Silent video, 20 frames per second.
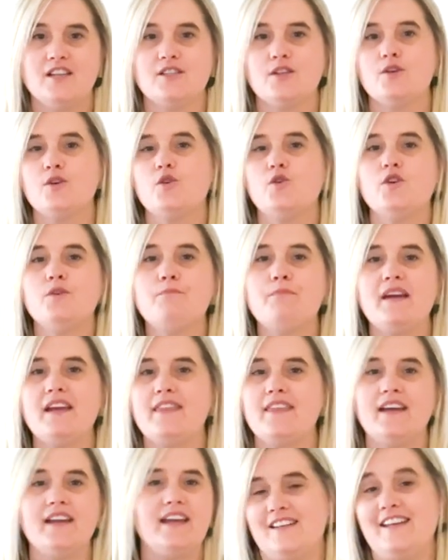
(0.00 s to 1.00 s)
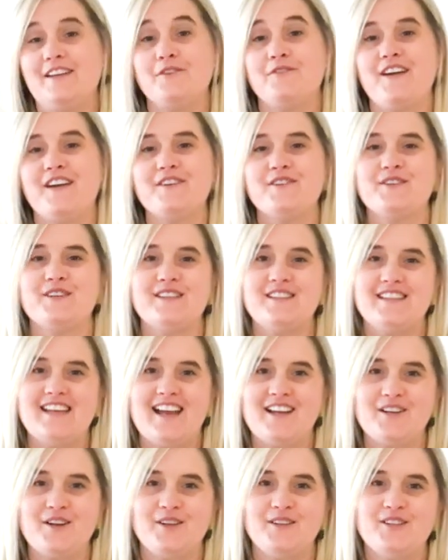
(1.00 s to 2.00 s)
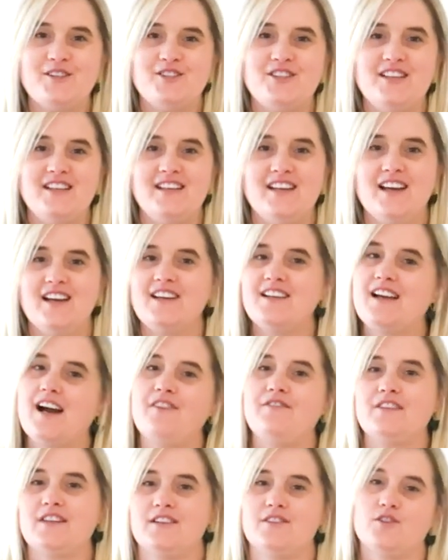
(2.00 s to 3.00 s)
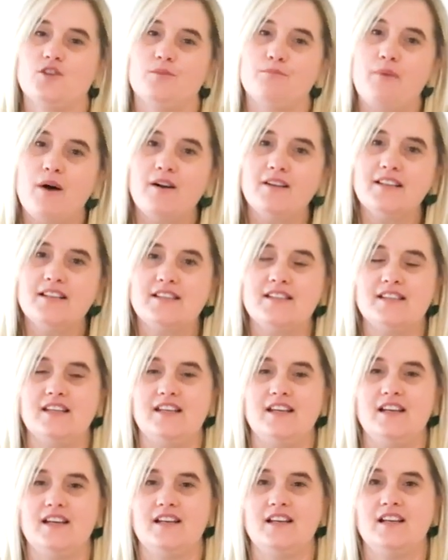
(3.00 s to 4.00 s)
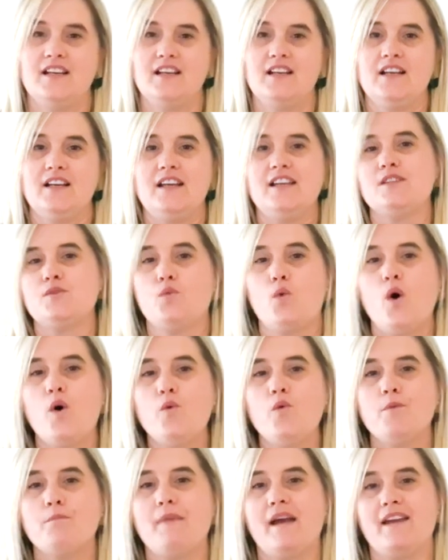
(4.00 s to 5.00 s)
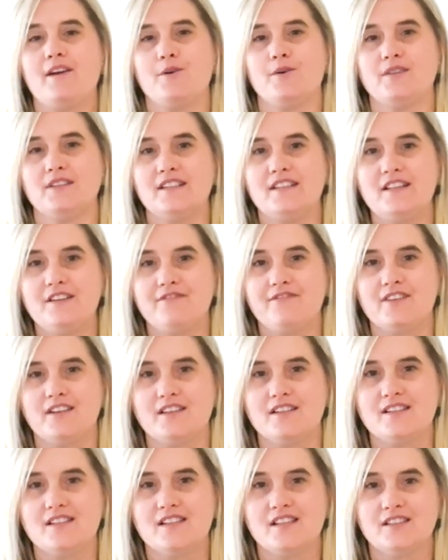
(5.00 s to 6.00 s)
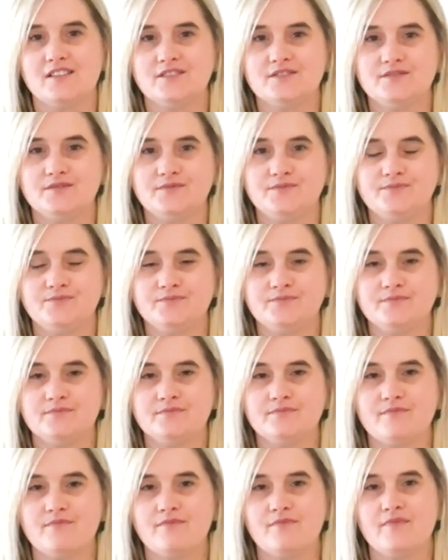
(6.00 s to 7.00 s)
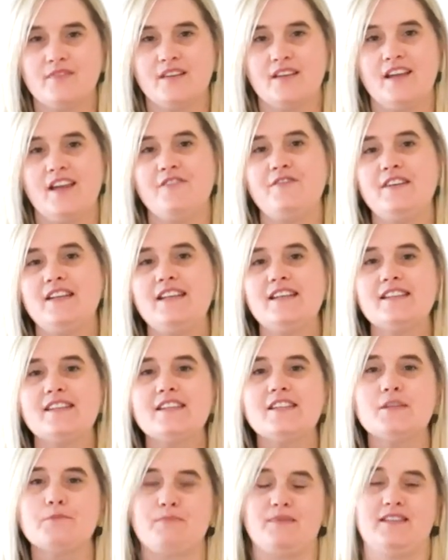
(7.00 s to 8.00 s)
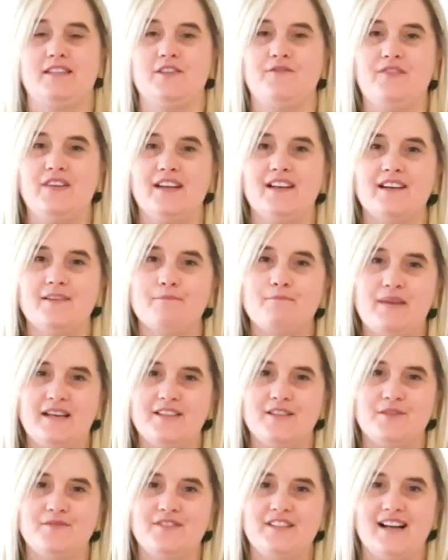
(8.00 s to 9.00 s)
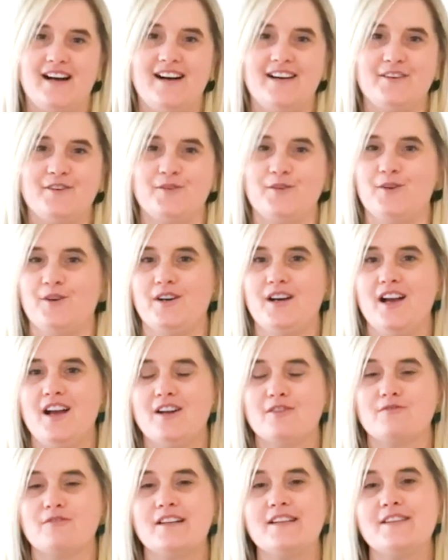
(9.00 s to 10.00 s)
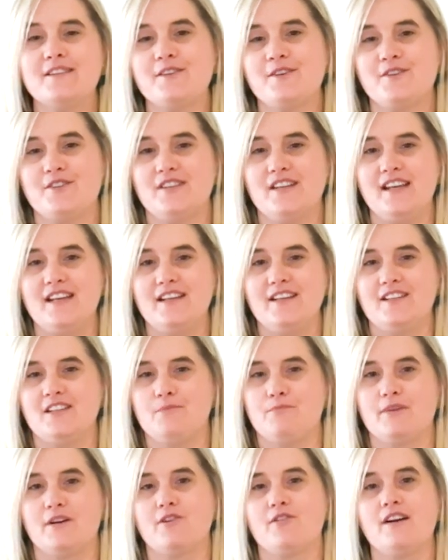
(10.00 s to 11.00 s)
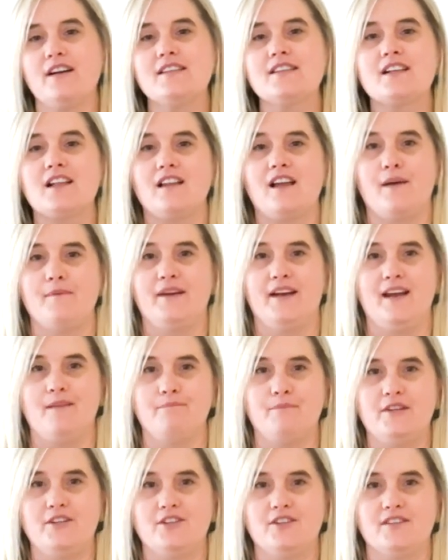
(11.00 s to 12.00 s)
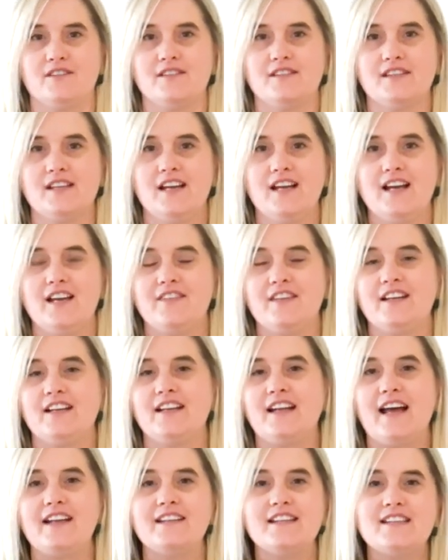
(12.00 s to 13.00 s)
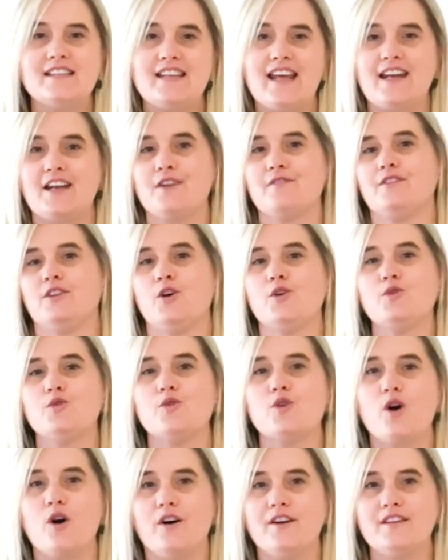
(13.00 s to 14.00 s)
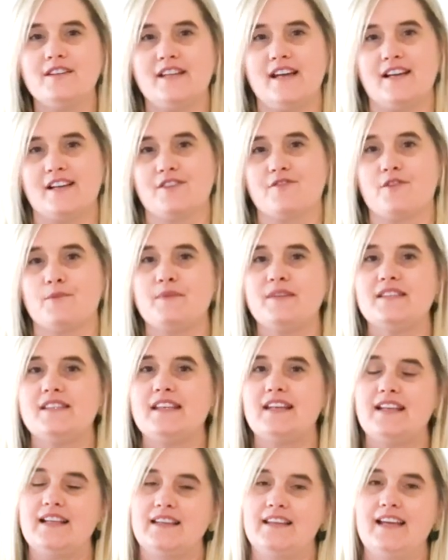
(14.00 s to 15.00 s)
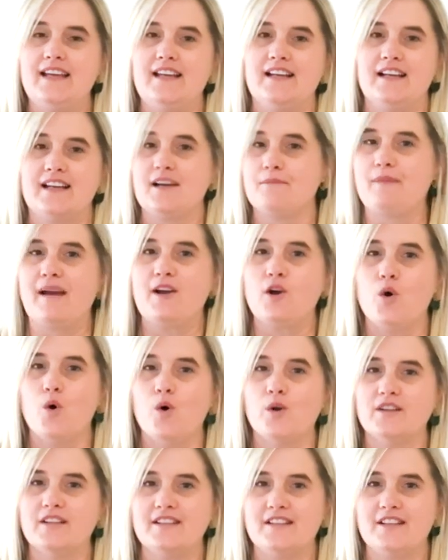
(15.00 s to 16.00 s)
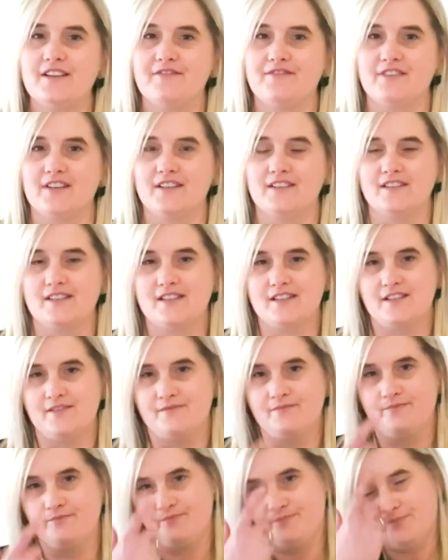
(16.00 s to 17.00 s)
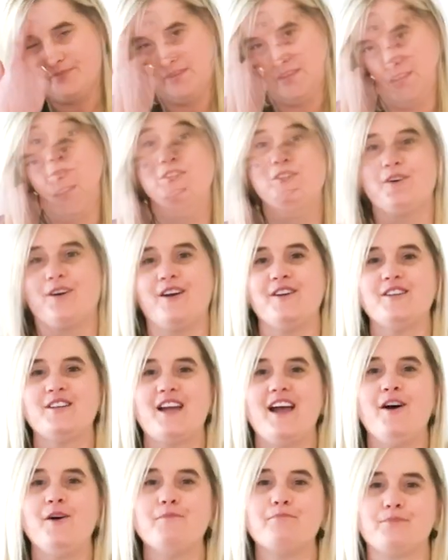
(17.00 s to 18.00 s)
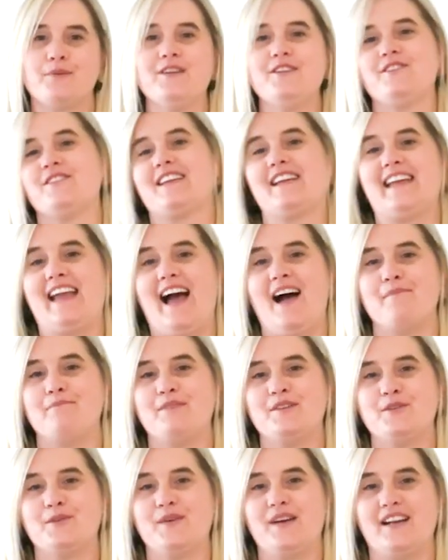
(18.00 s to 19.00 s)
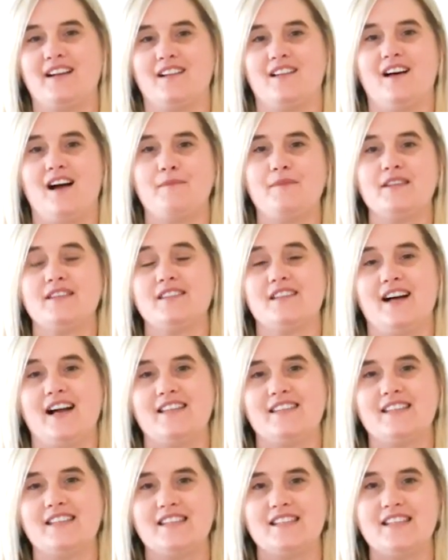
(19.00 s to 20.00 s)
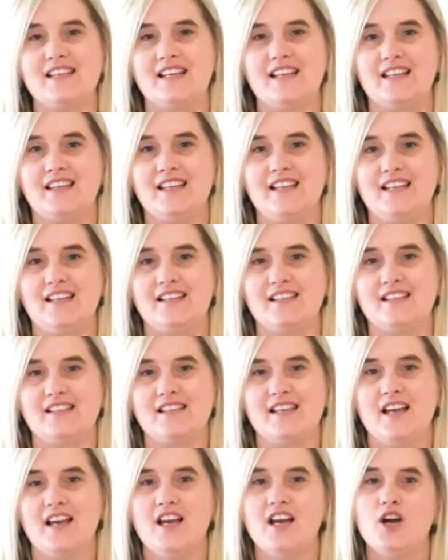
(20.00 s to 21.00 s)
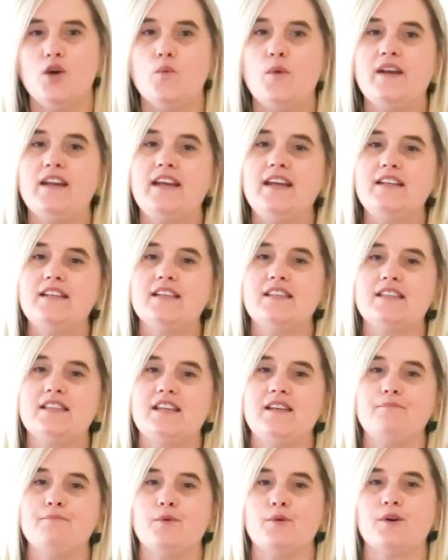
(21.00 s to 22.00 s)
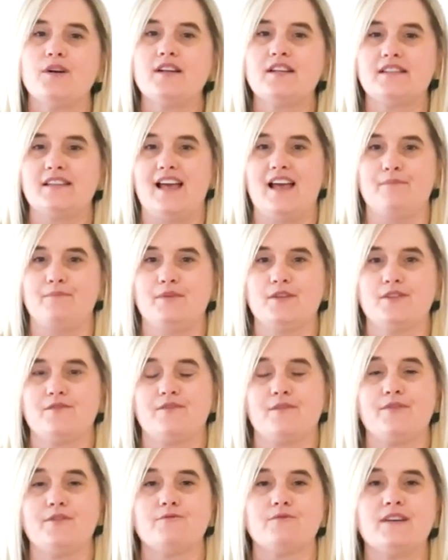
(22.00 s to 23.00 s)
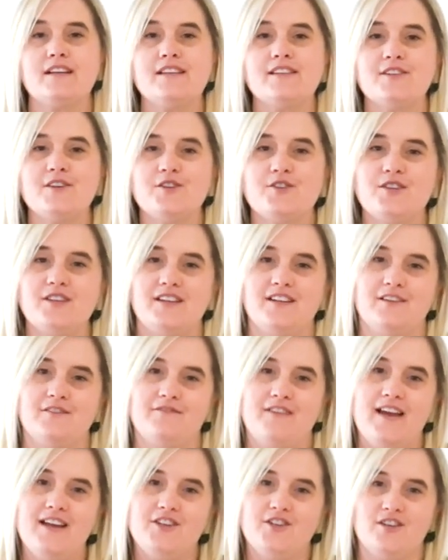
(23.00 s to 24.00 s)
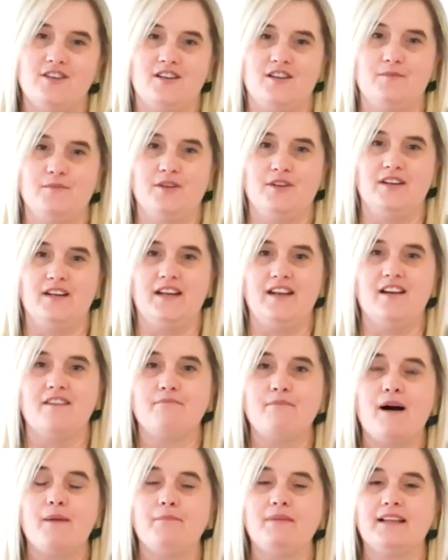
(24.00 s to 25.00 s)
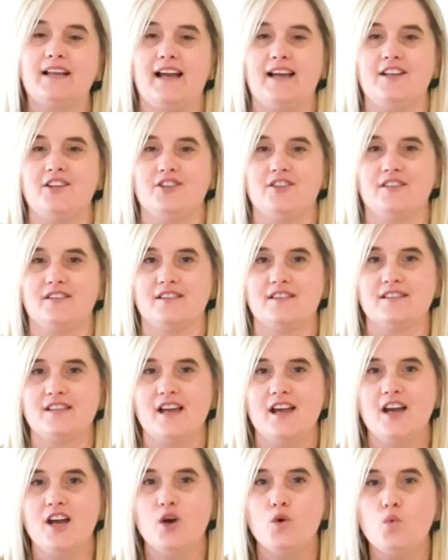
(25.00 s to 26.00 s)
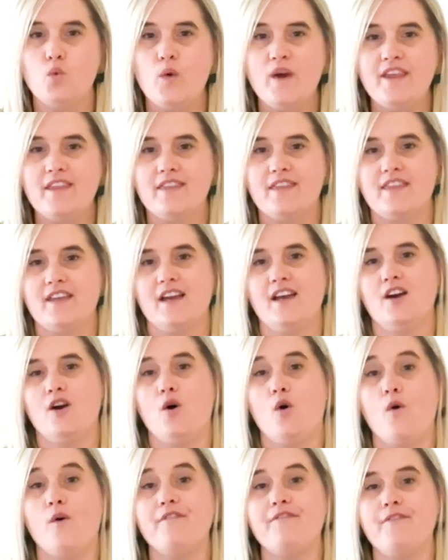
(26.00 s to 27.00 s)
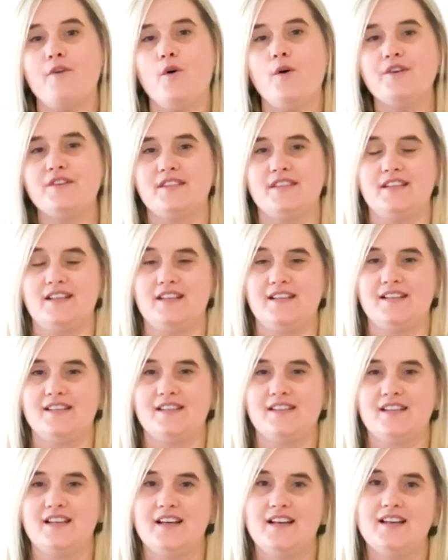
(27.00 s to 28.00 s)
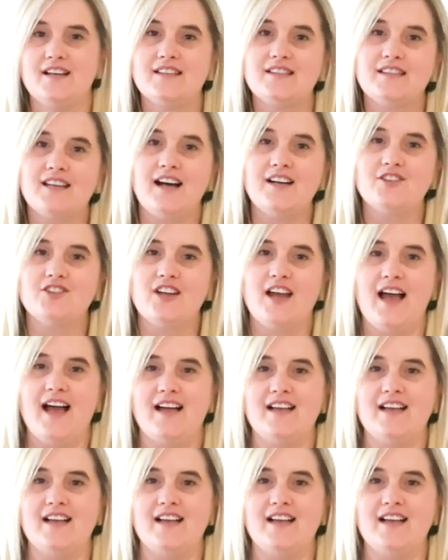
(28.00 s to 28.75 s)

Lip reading: So it could be that innovation in technology, governance, or policy is what will make all the difference. If it is a specific piece of data or research needed to progress climate ambitions, then an understanding of local context from a city leader can make all the difference. To help bridge the gap between climate science and city leaders, we need to see more examples from the research and innovation community of publications with or for cities, such